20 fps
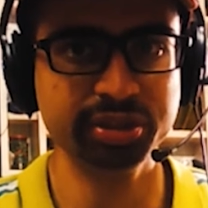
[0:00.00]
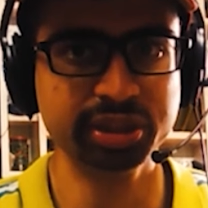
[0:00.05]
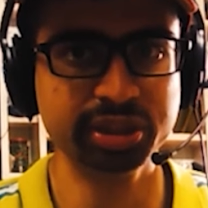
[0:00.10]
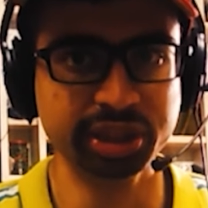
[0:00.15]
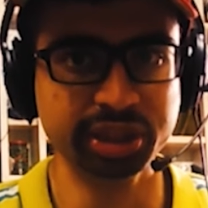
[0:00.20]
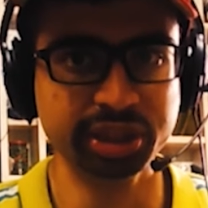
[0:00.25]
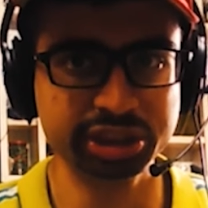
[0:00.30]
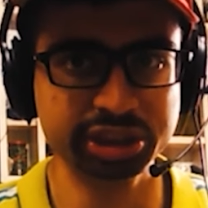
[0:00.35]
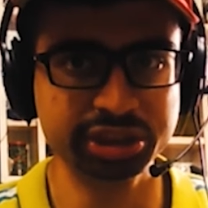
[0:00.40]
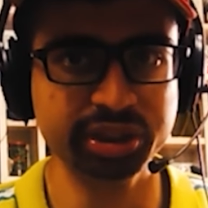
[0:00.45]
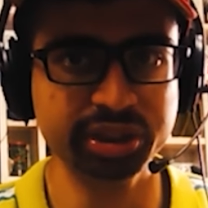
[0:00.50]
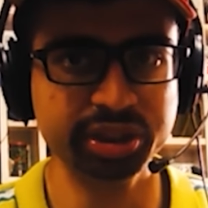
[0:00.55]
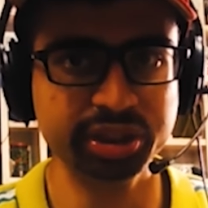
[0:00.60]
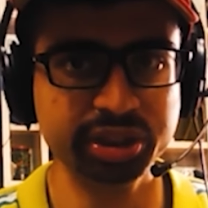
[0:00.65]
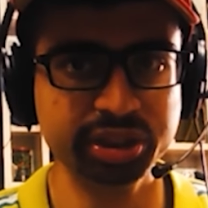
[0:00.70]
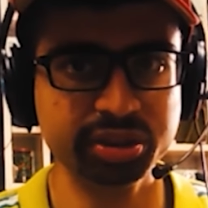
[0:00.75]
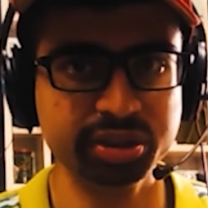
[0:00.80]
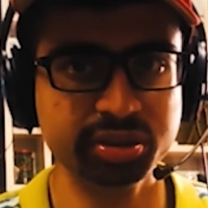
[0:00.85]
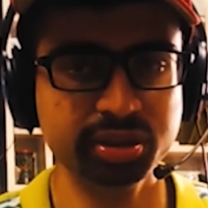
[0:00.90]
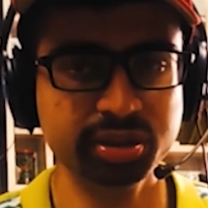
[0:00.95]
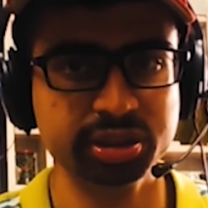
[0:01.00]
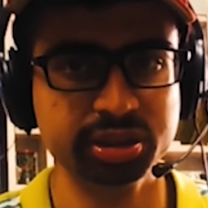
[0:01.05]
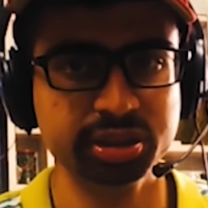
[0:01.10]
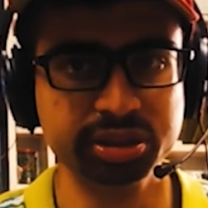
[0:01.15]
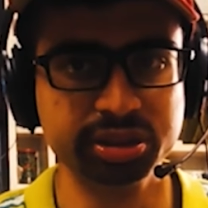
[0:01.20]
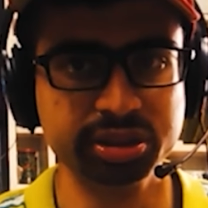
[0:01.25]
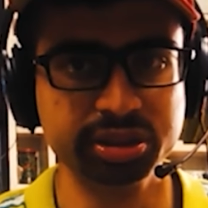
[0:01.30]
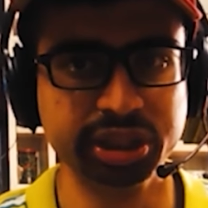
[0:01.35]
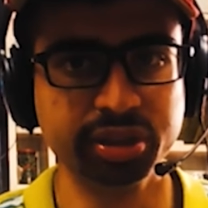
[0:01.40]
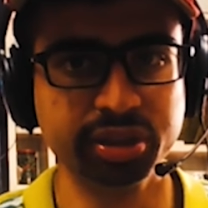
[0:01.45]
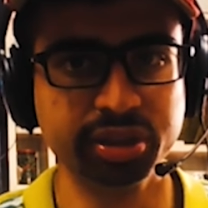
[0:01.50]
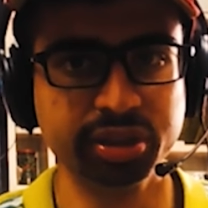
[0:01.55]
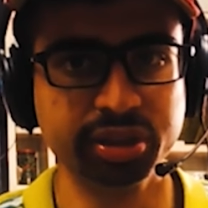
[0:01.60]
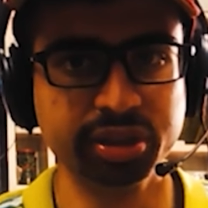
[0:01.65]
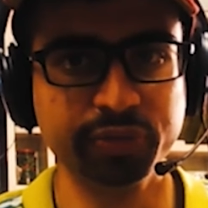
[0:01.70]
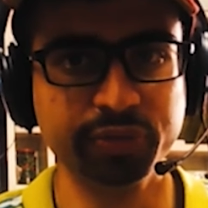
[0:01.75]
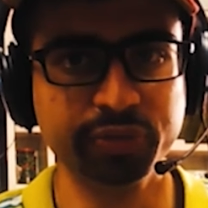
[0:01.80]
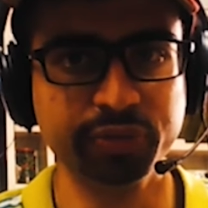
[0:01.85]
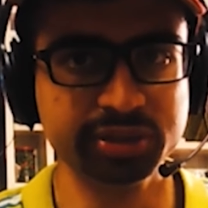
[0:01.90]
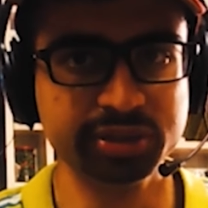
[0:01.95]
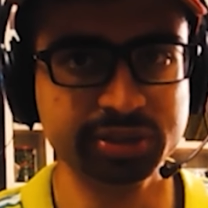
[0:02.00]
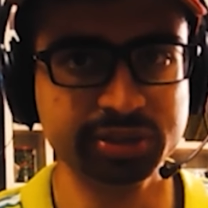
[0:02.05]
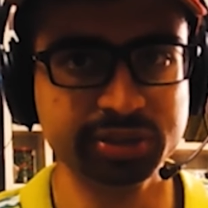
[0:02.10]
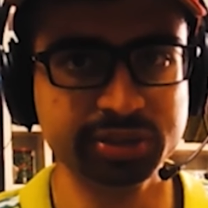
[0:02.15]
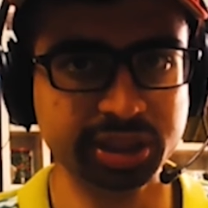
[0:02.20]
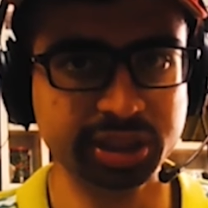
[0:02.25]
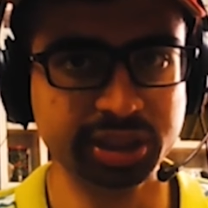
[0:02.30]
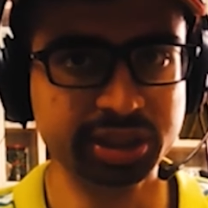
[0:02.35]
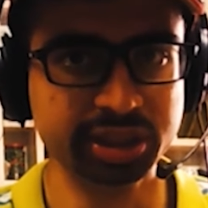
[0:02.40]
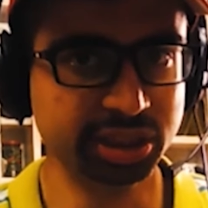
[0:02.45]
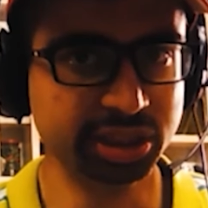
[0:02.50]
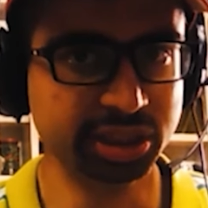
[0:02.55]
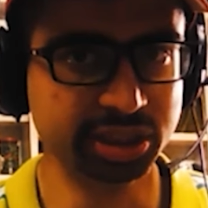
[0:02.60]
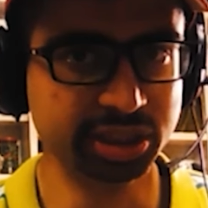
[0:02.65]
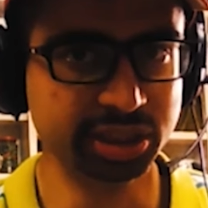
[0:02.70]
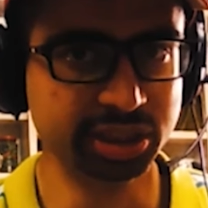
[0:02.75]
video, so take care of yourselves, guys, and so long.